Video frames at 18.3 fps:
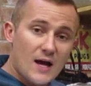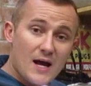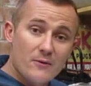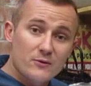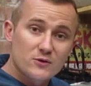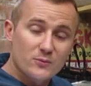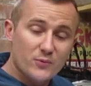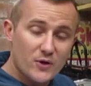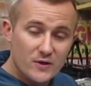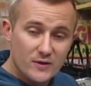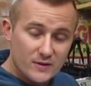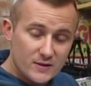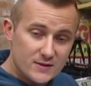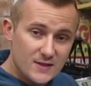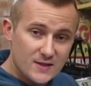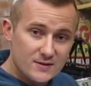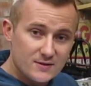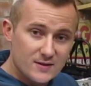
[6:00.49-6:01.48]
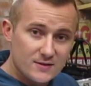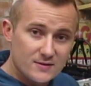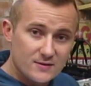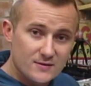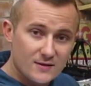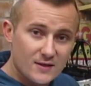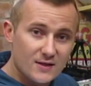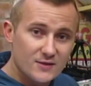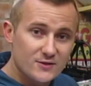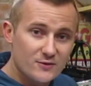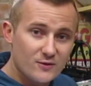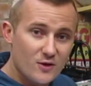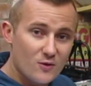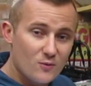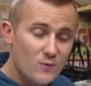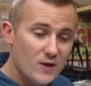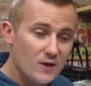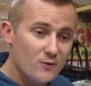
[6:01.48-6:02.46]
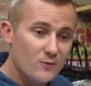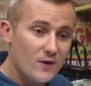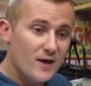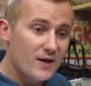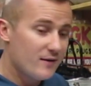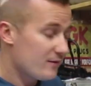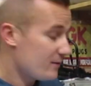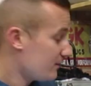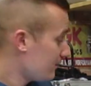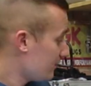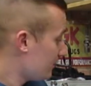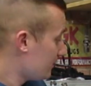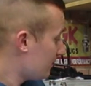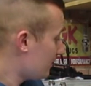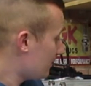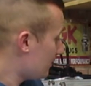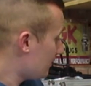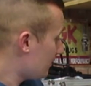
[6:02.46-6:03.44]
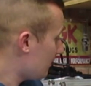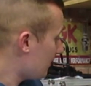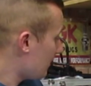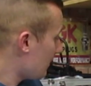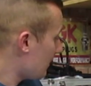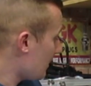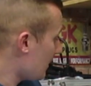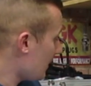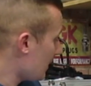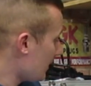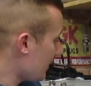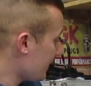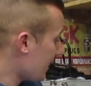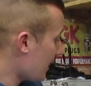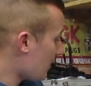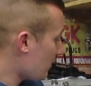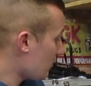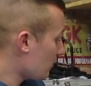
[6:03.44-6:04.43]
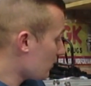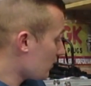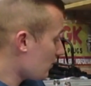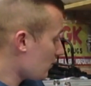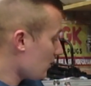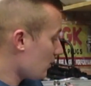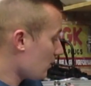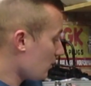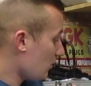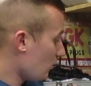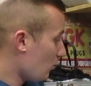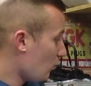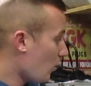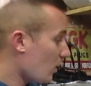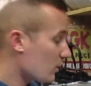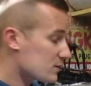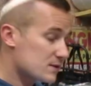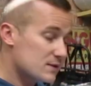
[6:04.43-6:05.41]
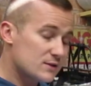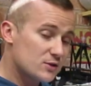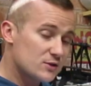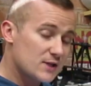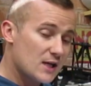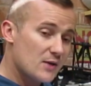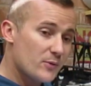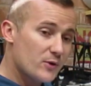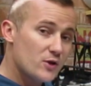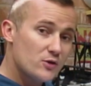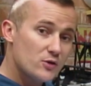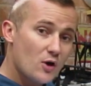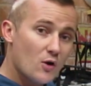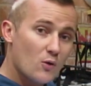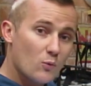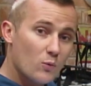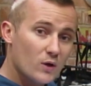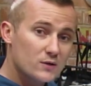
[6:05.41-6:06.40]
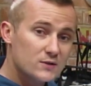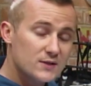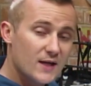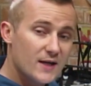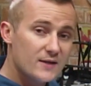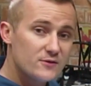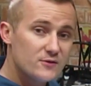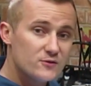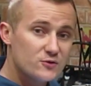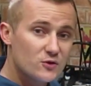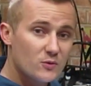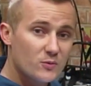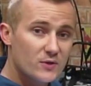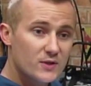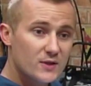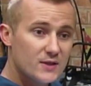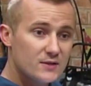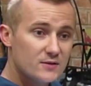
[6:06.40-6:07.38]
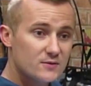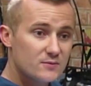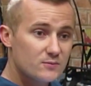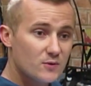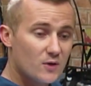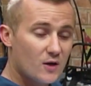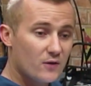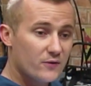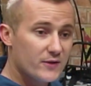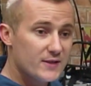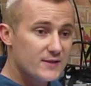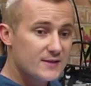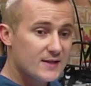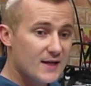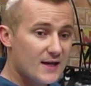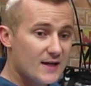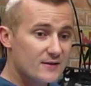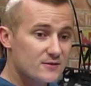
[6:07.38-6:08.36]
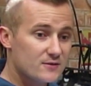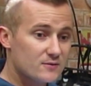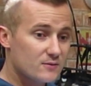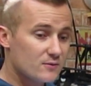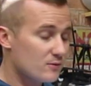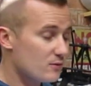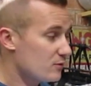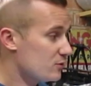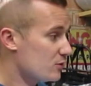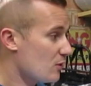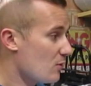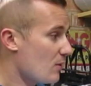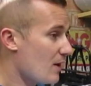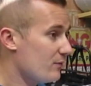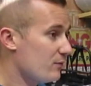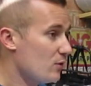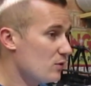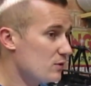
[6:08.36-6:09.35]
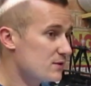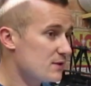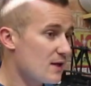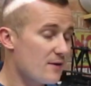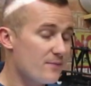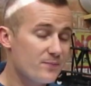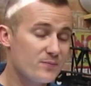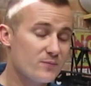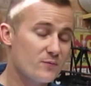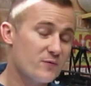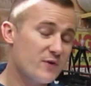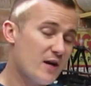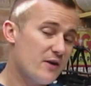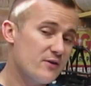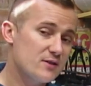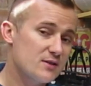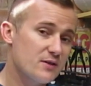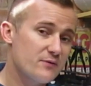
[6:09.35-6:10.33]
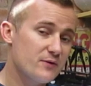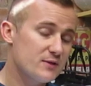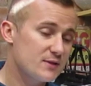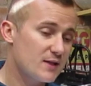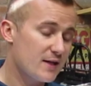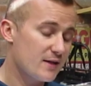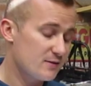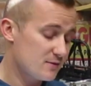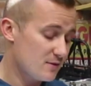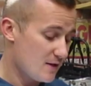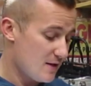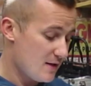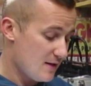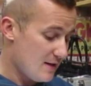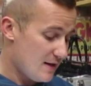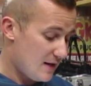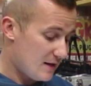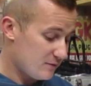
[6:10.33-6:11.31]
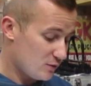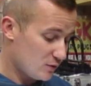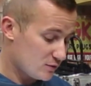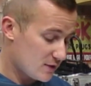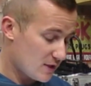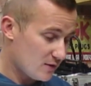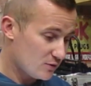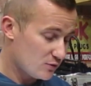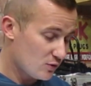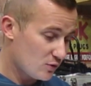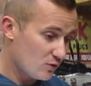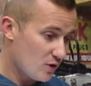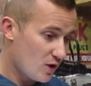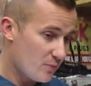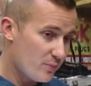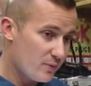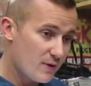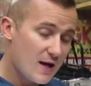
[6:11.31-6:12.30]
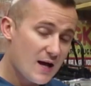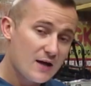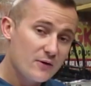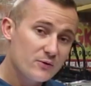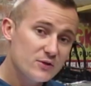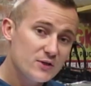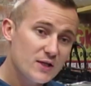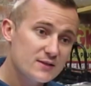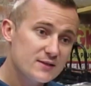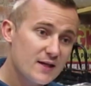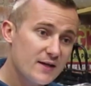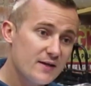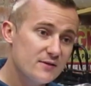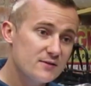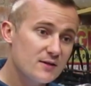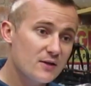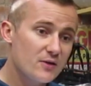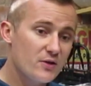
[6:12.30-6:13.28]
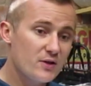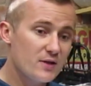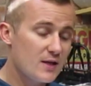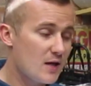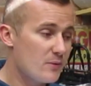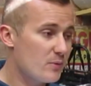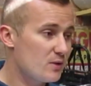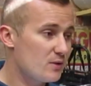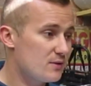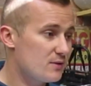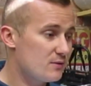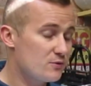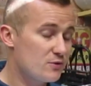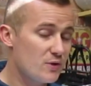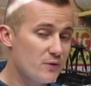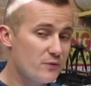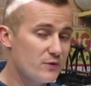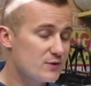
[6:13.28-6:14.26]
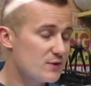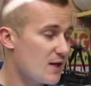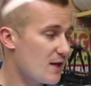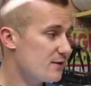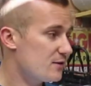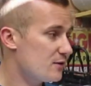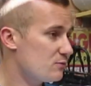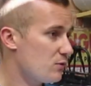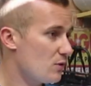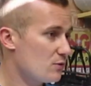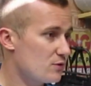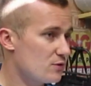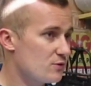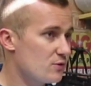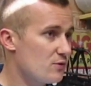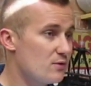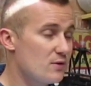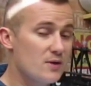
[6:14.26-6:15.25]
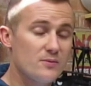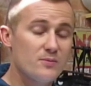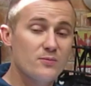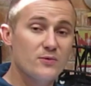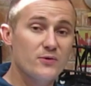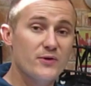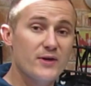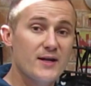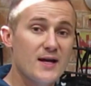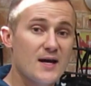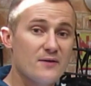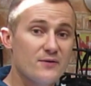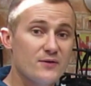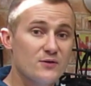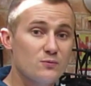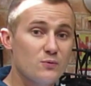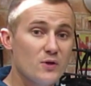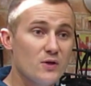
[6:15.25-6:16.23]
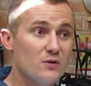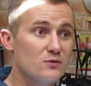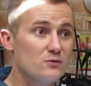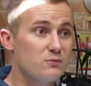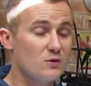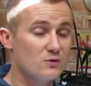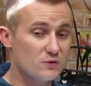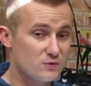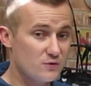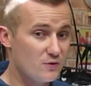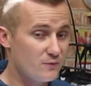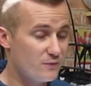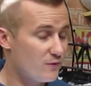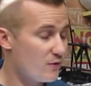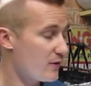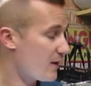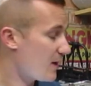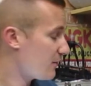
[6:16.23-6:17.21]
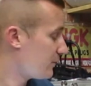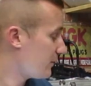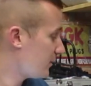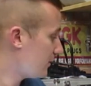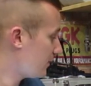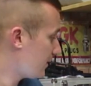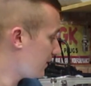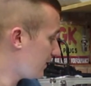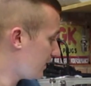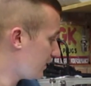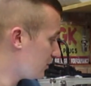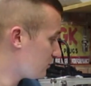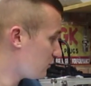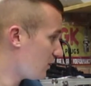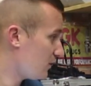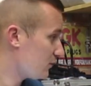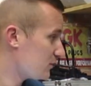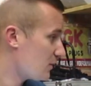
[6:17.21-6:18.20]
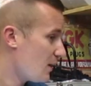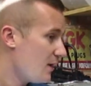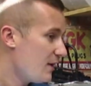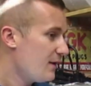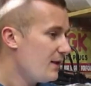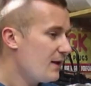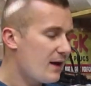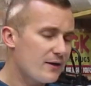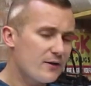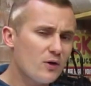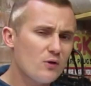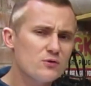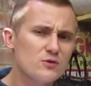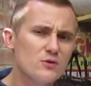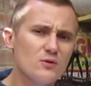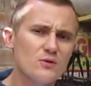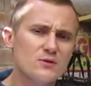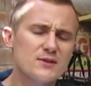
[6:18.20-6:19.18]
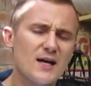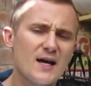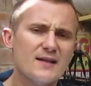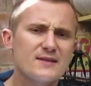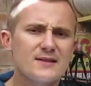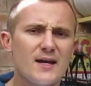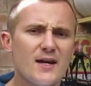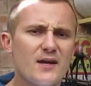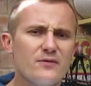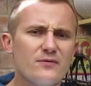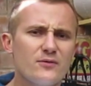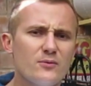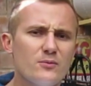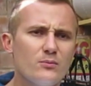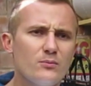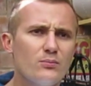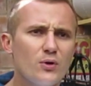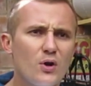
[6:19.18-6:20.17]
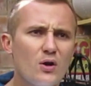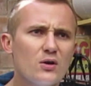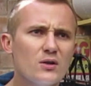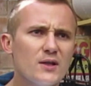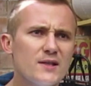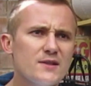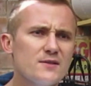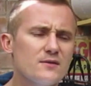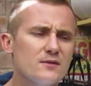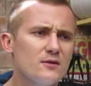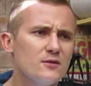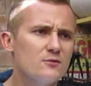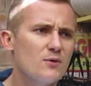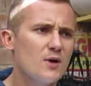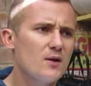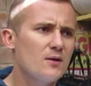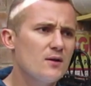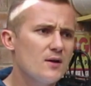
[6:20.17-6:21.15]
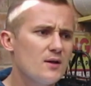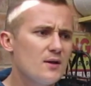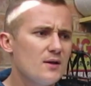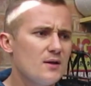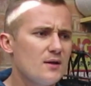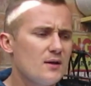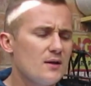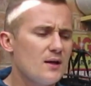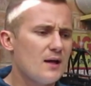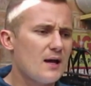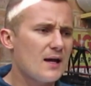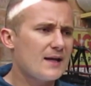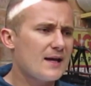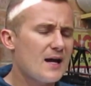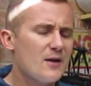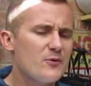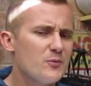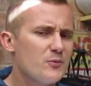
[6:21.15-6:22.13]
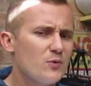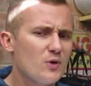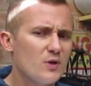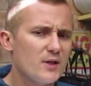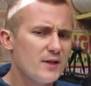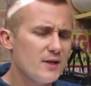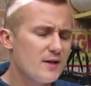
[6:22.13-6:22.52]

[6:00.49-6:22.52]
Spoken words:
I was born in the 60s, as you're all well aware. Now, does anybody know what tyres used to come on these cars? So I've looked at various different tyres. I've looked at the Dunlop Aquajet tyres. I know you can get them in two different sizes, one to suit the 3.5 inch wheels, one to suit the 4.5 inch wheels. And I also looked at a tyre from Broccoli's as well. I can't remember